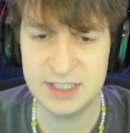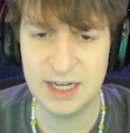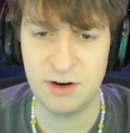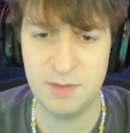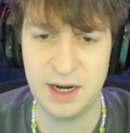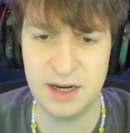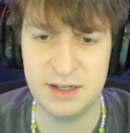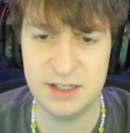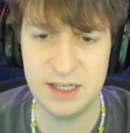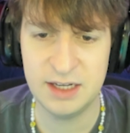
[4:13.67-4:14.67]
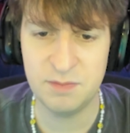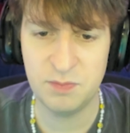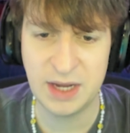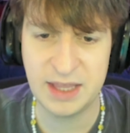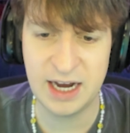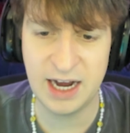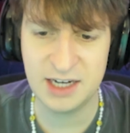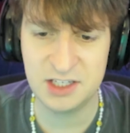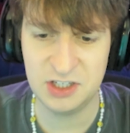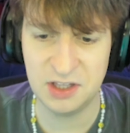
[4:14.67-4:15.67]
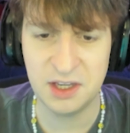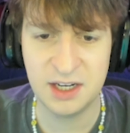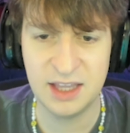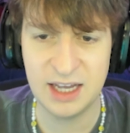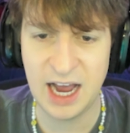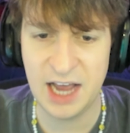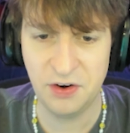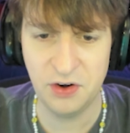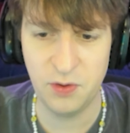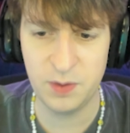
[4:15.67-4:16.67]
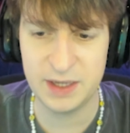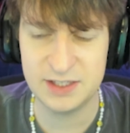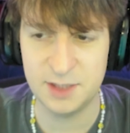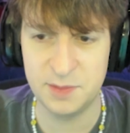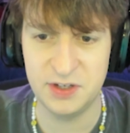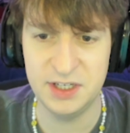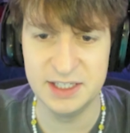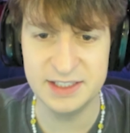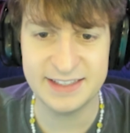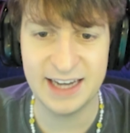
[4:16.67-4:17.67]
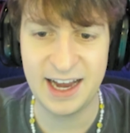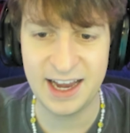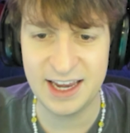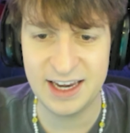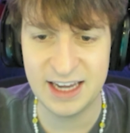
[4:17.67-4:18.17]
now reminded by that oxygen thing that I don't know where my submarine is. I